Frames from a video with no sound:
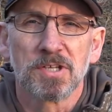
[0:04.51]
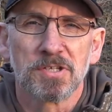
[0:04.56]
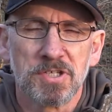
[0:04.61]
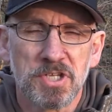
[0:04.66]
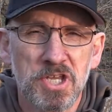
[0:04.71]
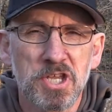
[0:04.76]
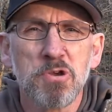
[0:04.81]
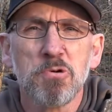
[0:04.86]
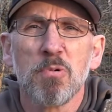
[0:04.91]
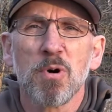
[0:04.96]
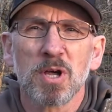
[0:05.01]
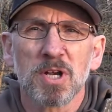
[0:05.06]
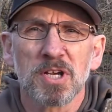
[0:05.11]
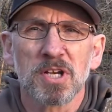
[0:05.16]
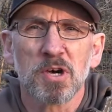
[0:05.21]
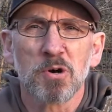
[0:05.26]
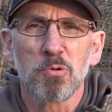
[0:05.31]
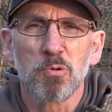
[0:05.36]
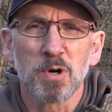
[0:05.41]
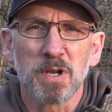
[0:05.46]
Do you want to
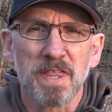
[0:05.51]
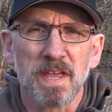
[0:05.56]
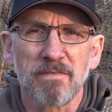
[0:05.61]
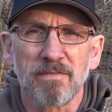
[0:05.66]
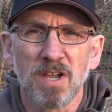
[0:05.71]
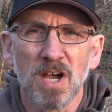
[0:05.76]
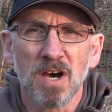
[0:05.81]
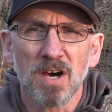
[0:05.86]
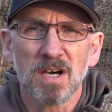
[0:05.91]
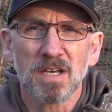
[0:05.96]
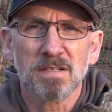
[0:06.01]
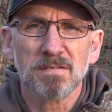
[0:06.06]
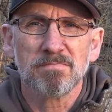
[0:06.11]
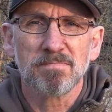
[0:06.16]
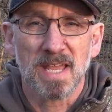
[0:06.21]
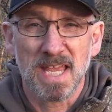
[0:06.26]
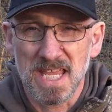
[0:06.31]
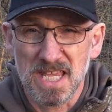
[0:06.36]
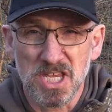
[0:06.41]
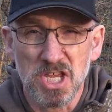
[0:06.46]
know where they've gone?
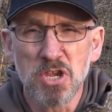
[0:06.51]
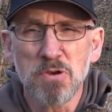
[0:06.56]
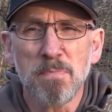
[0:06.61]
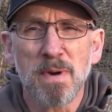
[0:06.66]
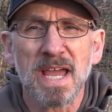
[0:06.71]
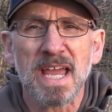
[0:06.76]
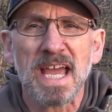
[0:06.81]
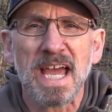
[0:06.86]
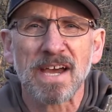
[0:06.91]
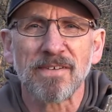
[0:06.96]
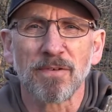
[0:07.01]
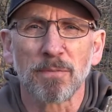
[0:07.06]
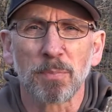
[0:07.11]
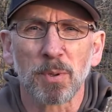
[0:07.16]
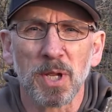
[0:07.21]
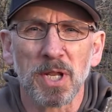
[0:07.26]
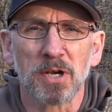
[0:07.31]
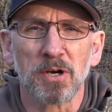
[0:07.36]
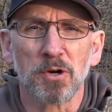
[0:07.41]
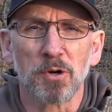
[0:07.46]
You may have a
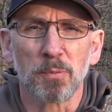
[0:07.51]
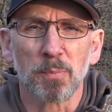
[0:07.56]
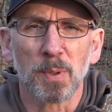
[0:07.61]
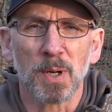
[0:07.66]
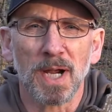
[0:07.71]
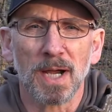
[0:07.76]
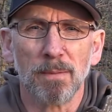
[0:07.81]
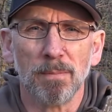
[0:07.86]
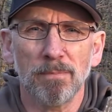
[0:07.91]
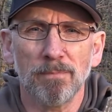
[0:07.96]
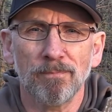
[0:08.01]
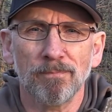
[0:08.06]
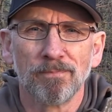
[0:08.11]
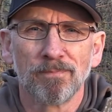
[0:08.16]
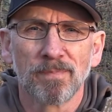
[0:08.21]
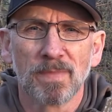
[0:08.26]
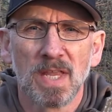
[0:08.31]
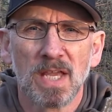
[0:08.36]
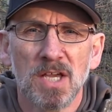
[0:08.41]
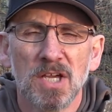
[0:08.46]
predator problem.
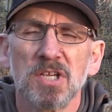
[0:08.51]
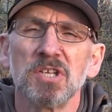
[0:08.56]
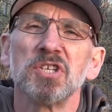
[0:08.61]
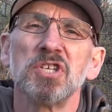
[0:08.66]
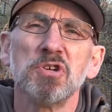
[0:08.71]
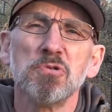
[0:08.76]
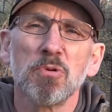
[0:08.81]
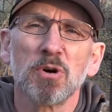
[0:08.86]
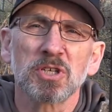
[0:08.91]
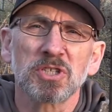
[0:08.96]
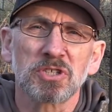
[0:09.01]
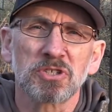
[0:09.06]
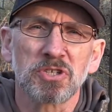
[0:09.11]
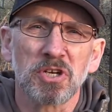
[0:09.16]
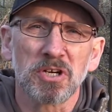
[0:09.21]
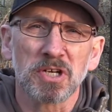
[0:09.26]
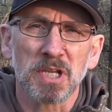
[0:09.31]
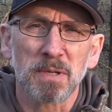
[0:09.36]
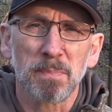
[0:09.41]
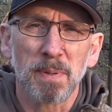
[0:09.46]
Do you want your
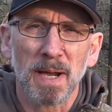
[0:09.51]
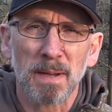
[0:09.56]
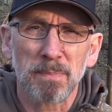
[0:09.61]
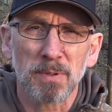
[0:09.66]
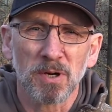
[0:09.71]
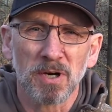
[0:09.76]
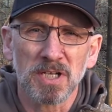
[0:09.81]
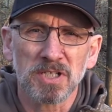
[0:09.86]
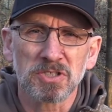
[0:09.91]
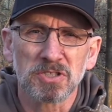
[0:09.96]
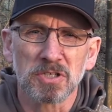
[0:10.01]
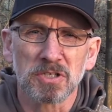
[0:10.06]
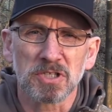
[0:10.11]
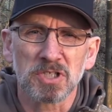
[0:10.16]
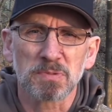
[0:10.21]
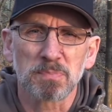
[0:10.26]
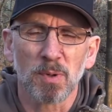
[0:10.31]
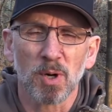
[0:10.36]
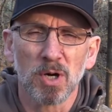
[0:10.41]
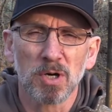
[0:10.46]
turkey population to
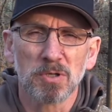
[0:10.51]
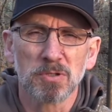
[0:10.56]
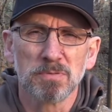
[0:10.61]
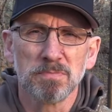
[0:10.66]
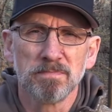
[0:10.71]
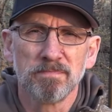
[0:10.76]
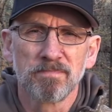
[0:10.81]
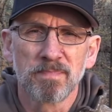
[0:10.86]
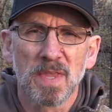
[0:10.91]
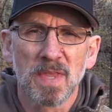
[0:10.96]
explode?